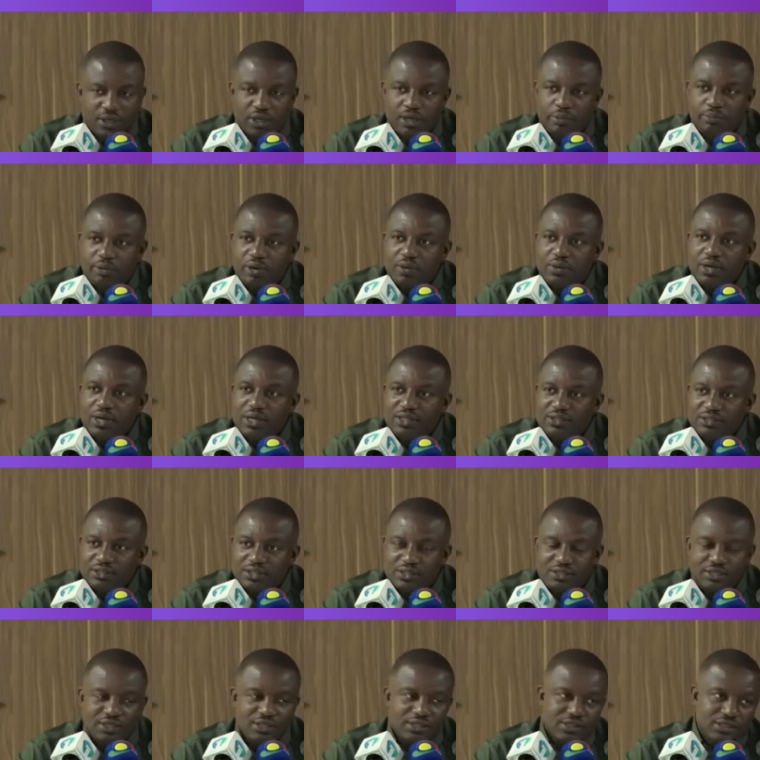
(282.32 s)
Car Power
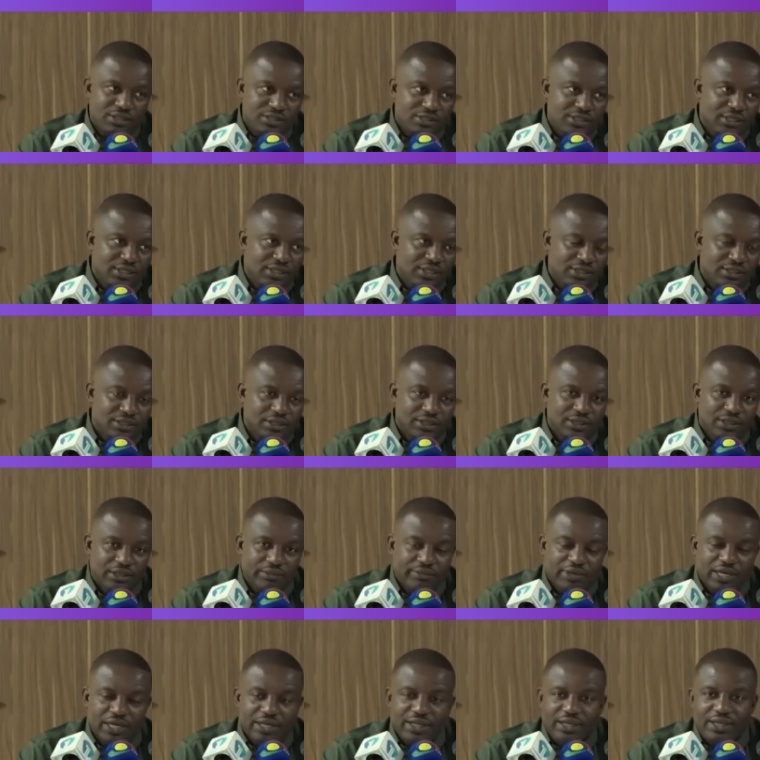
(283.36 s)
has just sent us a letter
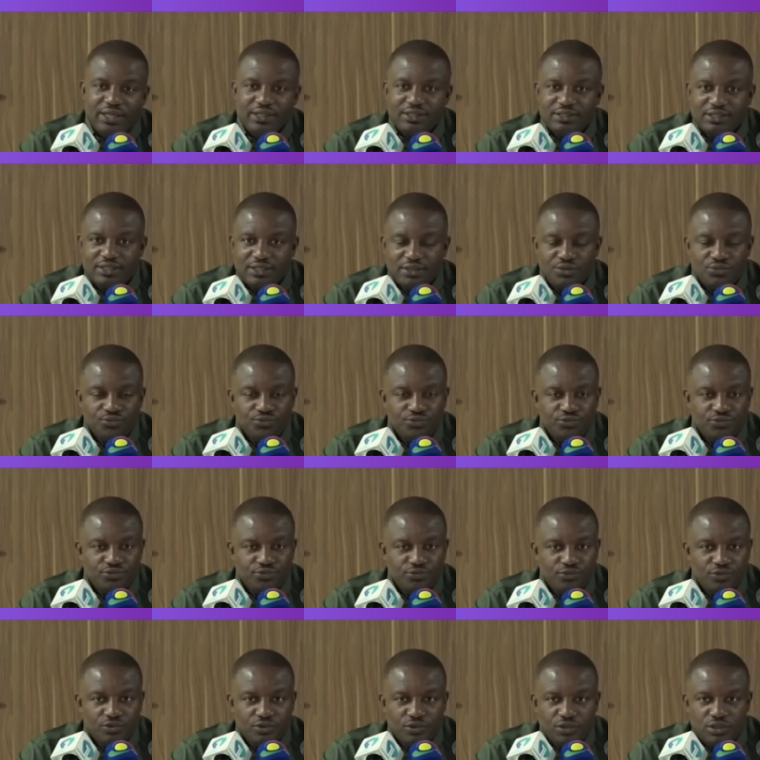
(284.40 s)
that by
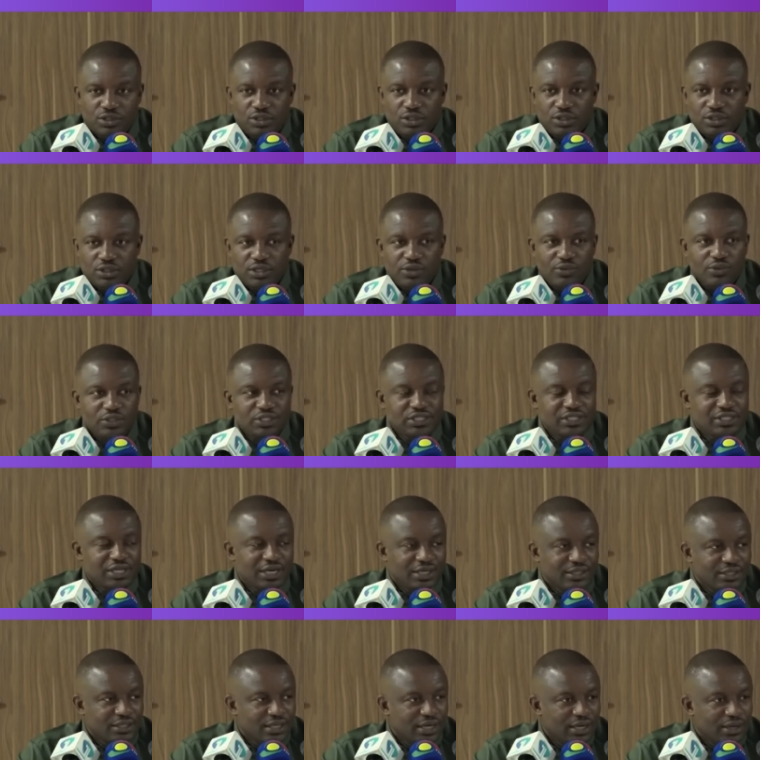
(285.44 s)
18th they will
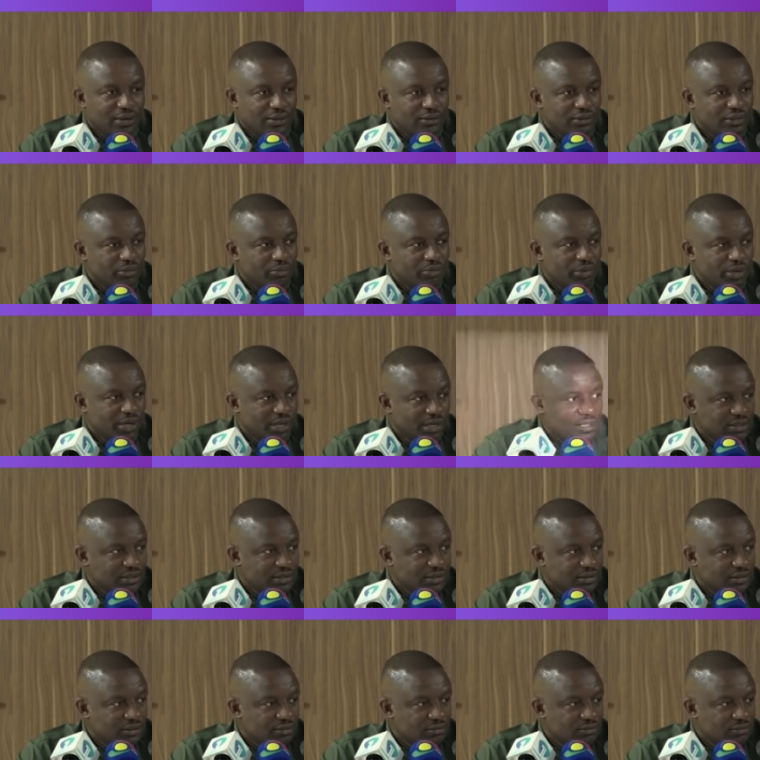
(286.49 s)
shut down the
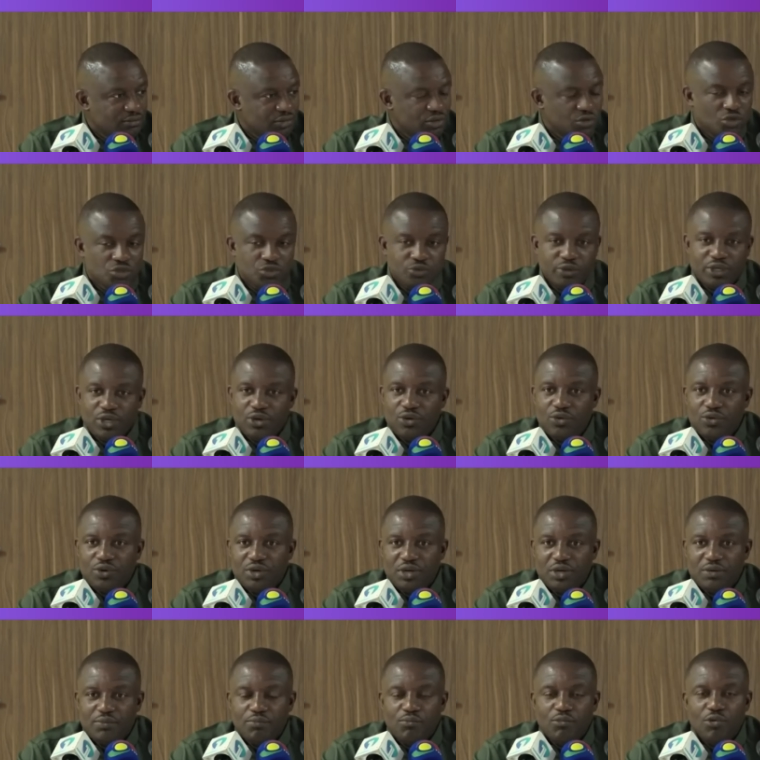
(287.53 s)
plant because we
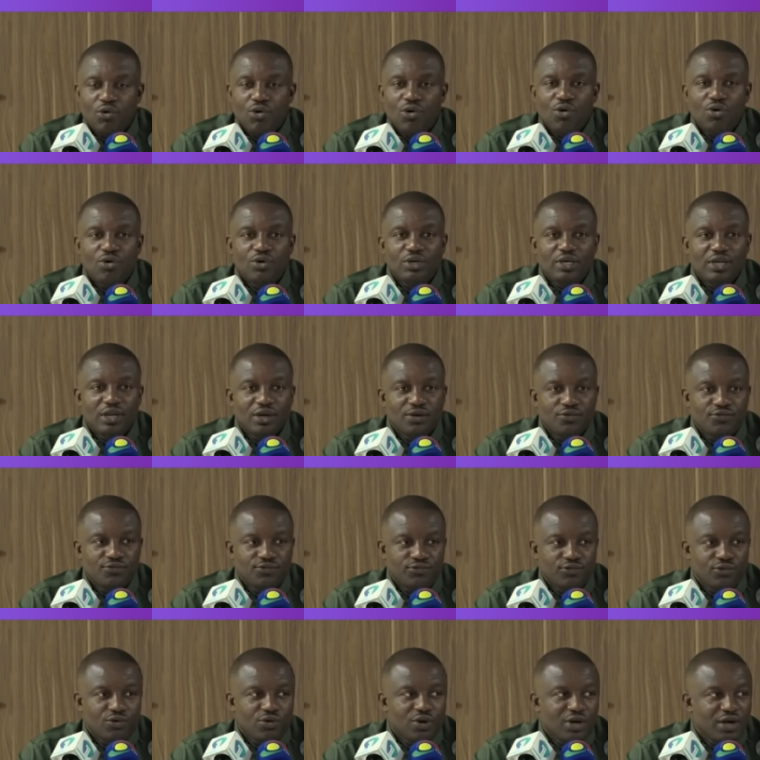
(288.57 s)
owe them more than
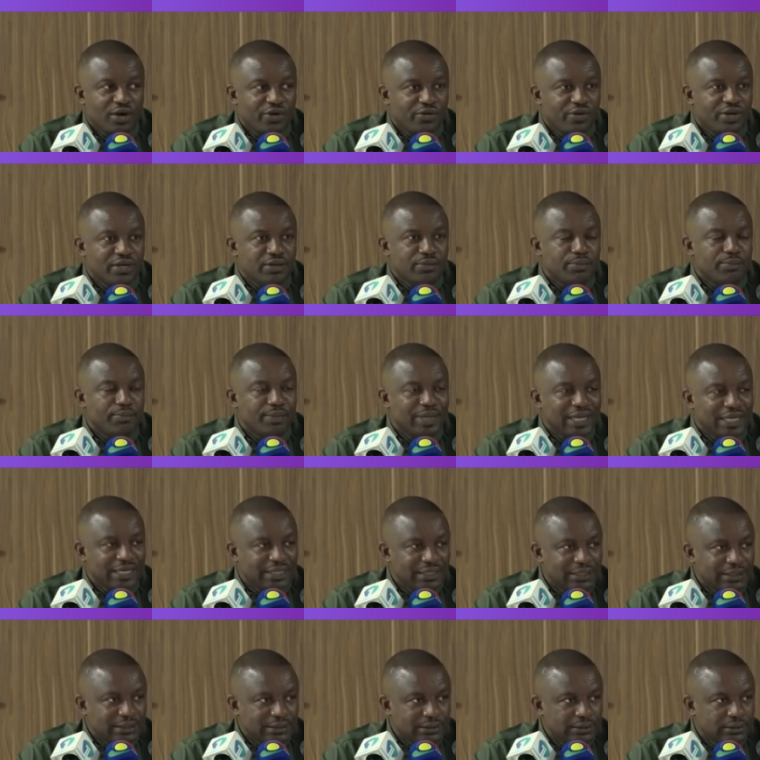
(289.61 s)
400
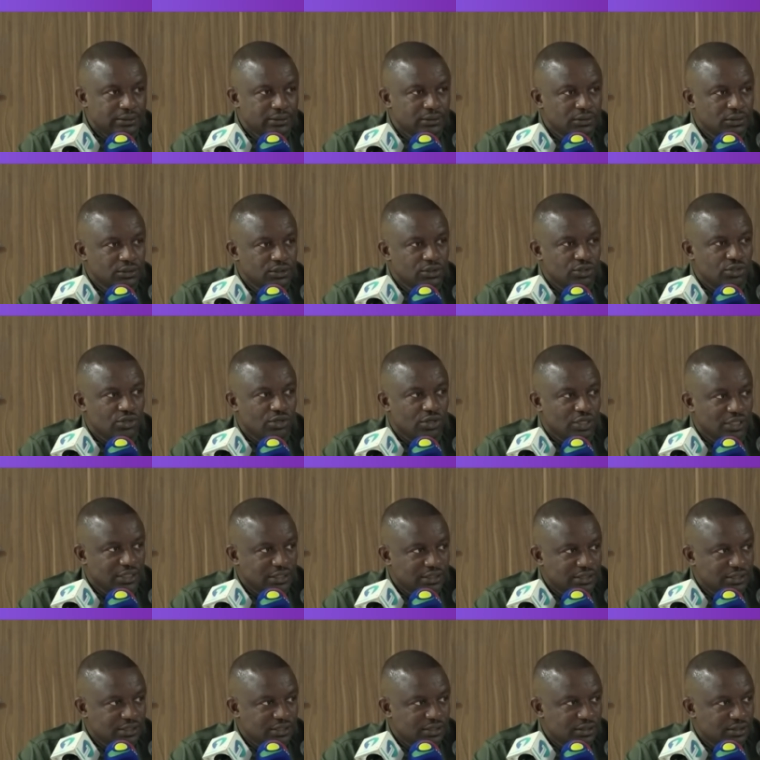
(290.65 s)
million
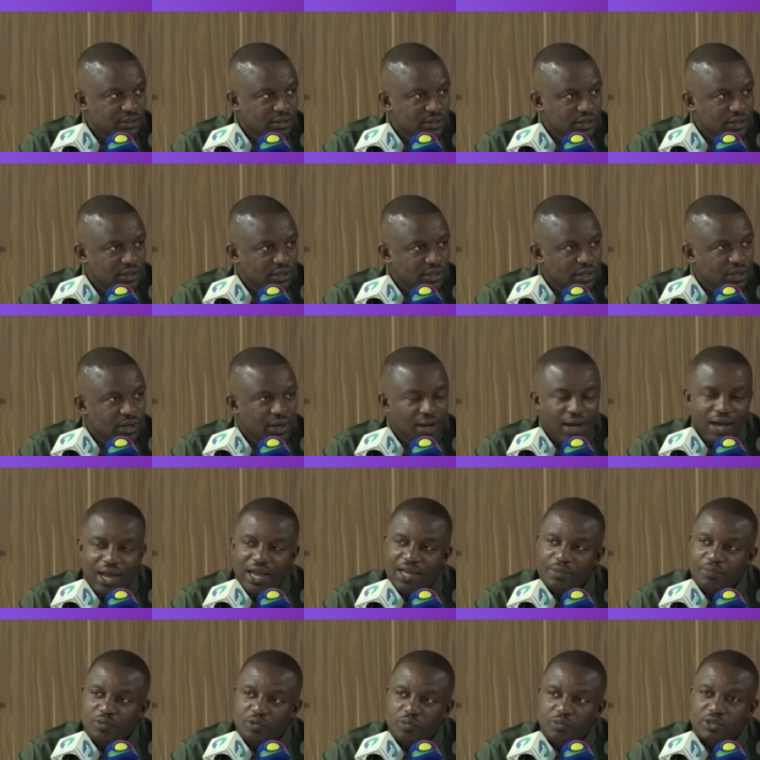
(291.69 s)
dollars.
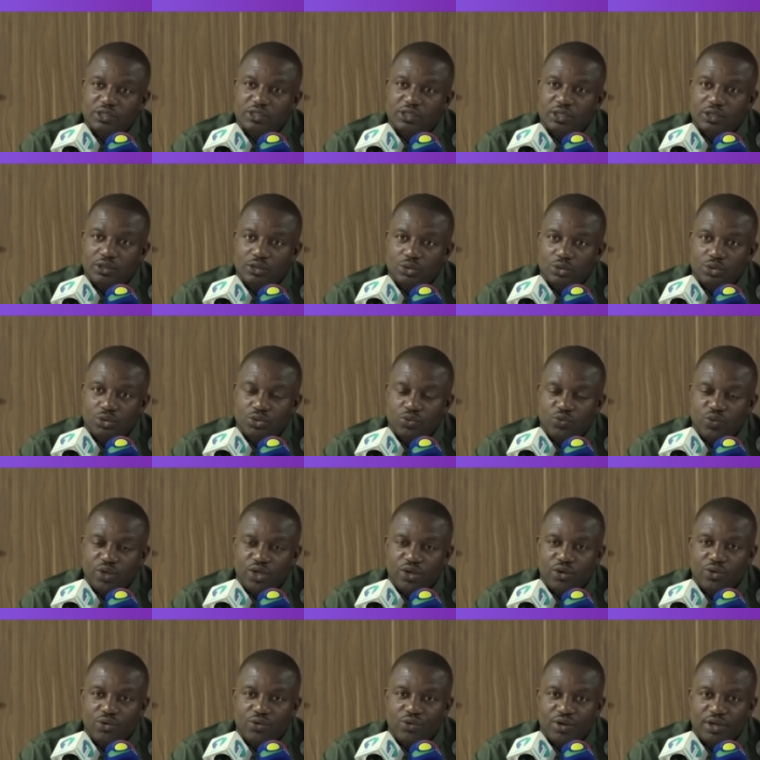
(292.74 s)
IPPs alone
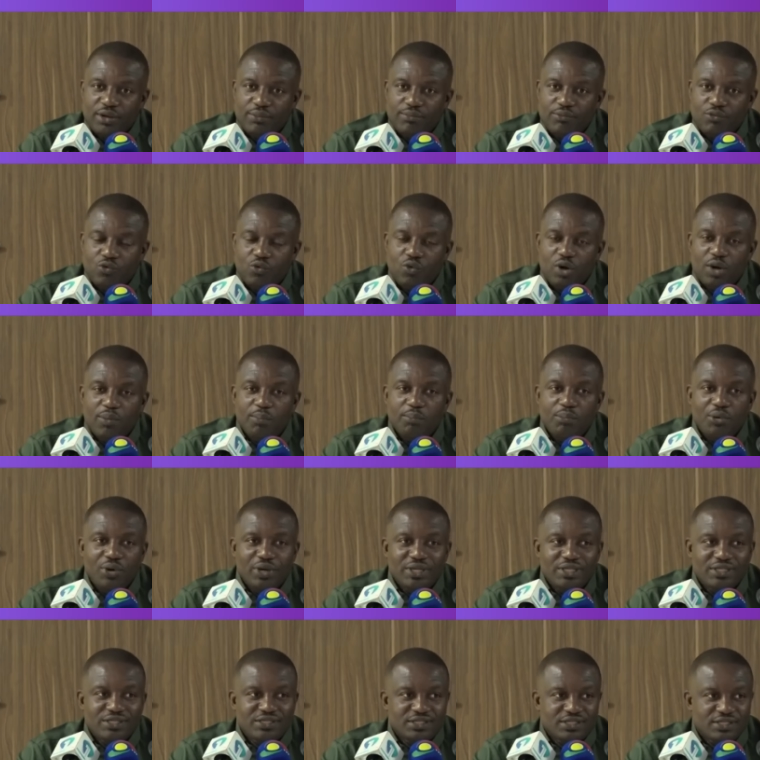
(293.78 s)
we owe them
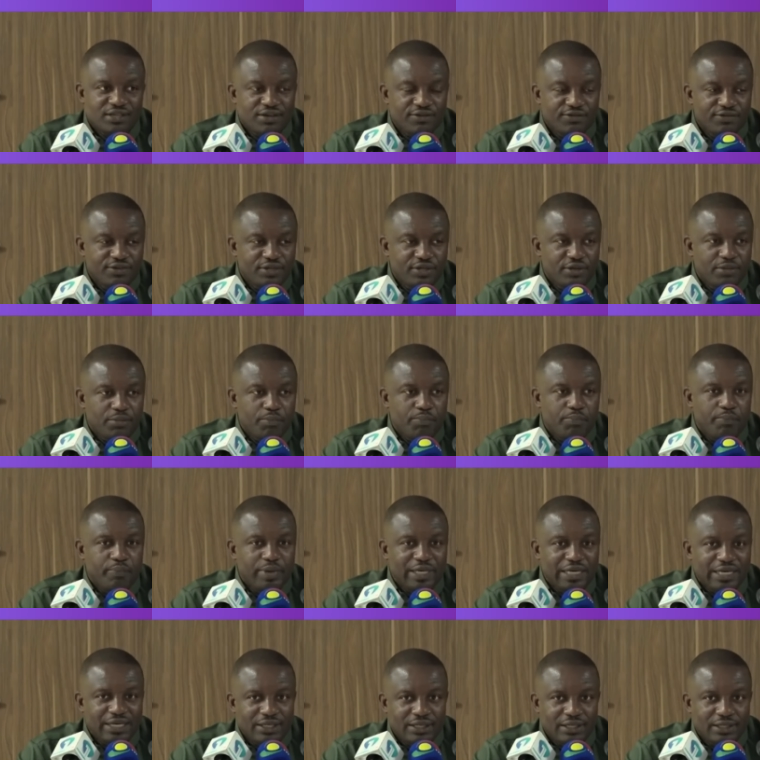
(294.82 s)
1.7
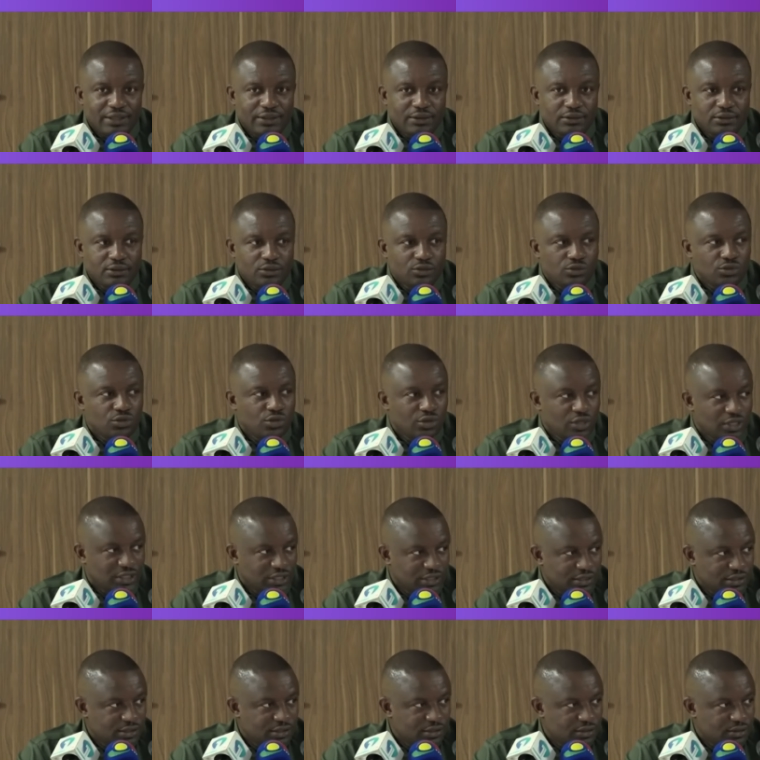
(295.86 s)
billion
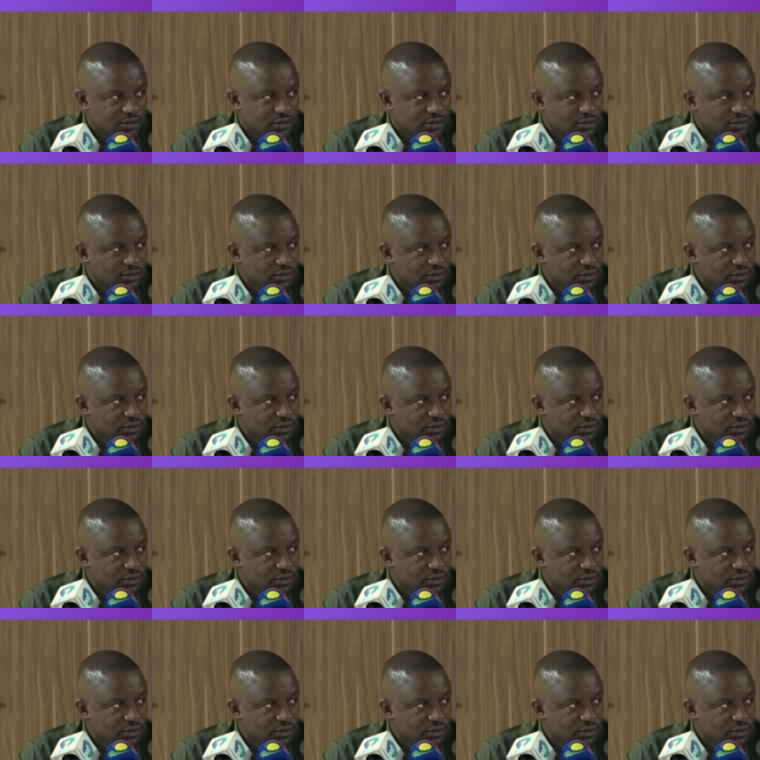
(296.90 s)
dollars.